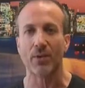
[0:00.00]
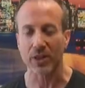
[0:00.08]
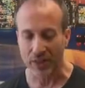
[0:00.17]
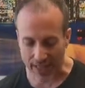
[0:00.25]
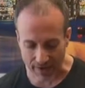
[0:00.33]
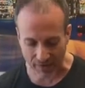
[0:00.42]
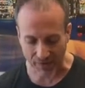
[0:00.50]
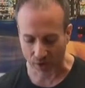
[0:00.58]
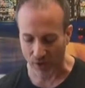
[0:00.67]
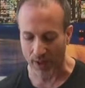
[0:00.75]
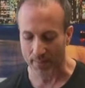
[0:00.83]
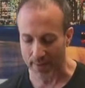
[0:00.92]

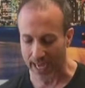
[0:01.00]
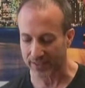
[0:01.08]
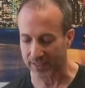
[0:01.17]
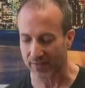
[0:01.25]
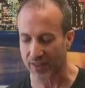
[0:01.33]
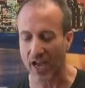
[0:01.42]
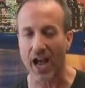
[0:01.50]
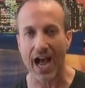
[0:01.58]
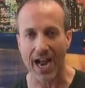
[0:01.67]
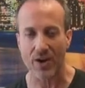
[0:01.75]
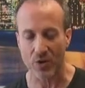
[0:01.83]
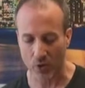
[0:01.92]
plentiful amounts of the
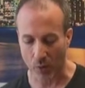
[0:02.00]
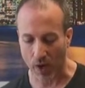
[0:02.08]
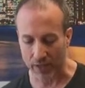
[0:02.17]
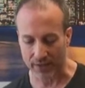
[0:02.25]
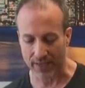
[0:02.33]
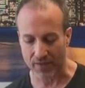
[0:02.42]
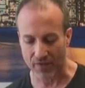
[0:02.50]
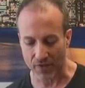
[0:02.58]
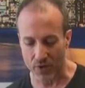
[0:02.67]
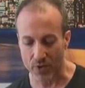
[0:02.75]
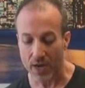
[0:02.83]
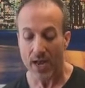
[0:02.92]
higher quality
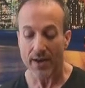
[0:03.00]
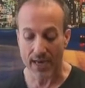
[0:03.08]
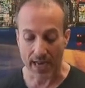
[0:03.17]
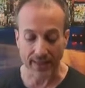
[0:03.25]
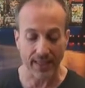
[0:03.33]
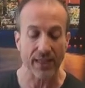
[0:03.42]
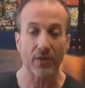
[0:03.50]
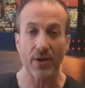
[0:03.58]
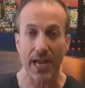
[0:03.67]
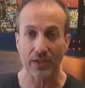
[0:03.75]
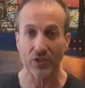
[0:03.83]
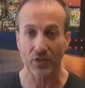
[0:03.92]
food. Not that their
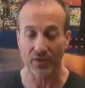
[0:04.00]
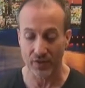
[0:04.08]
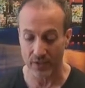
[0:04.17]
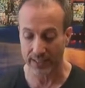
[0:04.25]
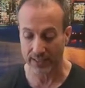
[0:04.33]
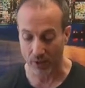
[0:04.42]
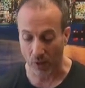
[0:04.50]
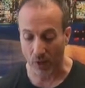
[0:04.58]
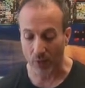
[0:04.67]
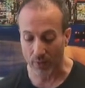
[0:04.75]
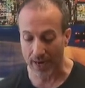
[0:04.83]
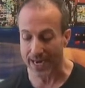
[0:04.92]
natural food isn't
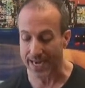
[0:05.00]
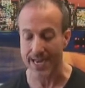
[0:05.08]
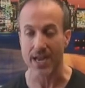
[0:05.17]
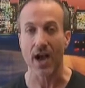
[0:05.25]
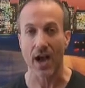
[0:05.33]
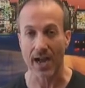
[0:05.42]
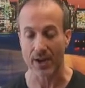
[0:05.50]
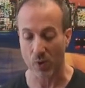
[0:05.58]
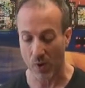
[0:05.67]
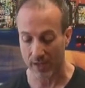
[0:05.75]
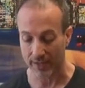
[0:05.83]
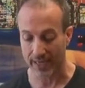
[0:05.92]
already high
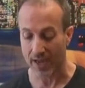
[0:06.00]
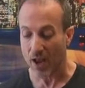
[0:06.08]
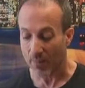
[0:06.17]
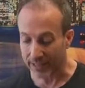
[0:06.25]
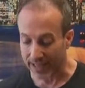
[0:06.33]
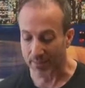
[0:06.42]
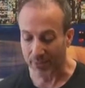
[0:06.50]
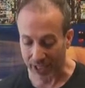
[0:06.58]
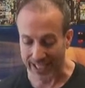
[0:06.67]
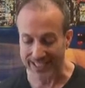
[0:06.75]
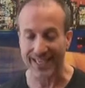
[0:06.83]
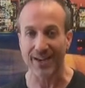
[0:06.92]
quality, but they
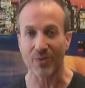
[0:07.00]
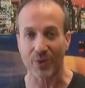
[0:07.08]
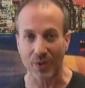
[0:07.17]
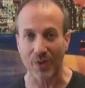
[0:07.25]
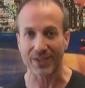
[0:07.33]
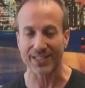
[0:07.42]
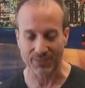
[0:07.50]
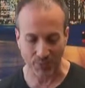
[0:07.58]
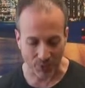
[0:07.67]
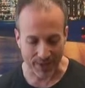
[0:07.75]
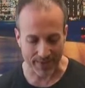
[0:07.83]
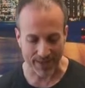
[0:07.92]
blended it with all these
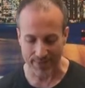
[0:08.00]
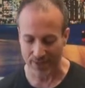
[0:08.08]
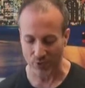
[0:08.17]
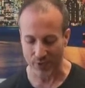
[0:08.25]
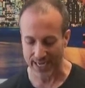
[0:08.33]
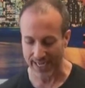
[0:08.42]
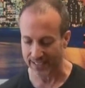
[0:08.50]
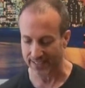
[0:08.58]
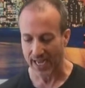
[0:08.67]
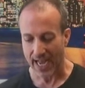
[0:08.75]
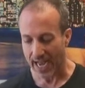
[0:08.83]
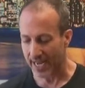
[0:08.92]
premium
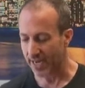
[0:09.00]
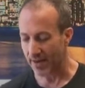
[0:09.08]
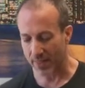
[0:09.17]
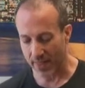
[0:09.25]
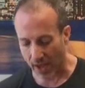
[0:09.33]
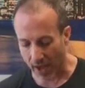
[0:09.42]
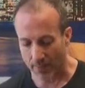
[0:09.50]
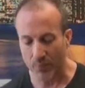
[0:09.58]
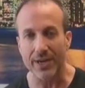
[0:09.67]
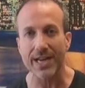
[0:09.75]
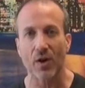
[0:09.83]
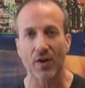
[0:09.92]
ingredients. And I'm
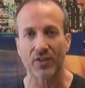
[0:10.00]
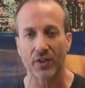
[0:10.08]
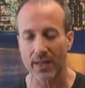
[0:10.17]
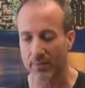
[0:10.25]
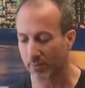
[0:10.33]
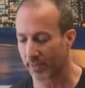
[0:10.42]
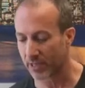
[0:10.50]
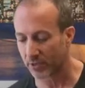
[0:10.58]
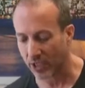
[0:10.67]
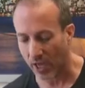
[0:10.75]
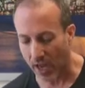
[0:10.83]
reading off the label, but there's